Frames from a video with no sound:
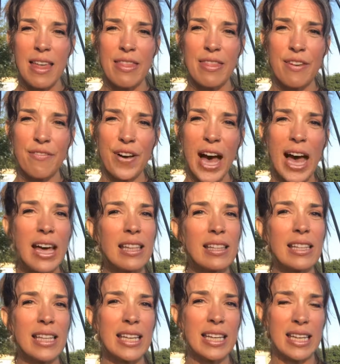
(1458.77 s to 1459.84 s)
The
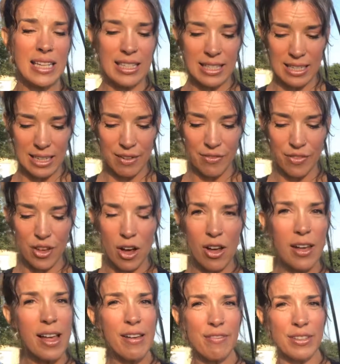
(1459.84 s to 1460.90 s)
Violinist, if y'all
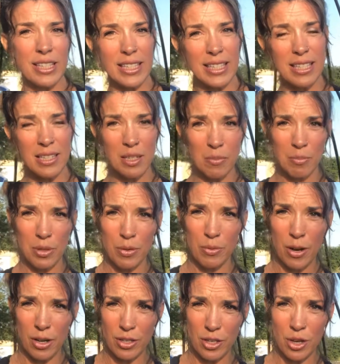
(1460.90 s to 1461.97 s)
have listened to Blue
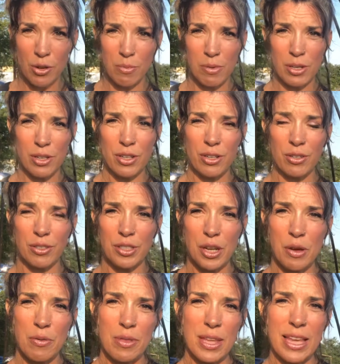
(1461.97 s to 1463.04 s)
October, you'll
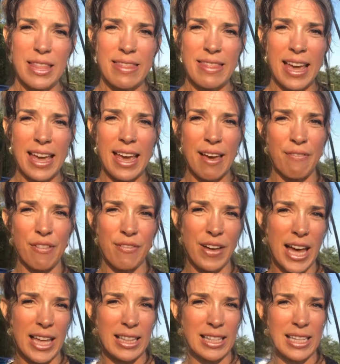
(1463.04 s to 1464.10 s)
know that they have a
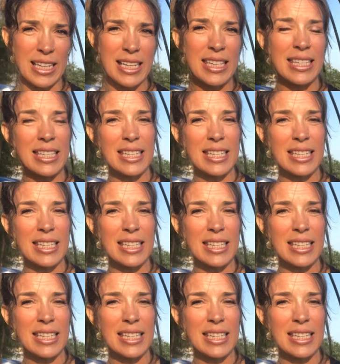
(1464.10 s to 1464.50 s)
violinist.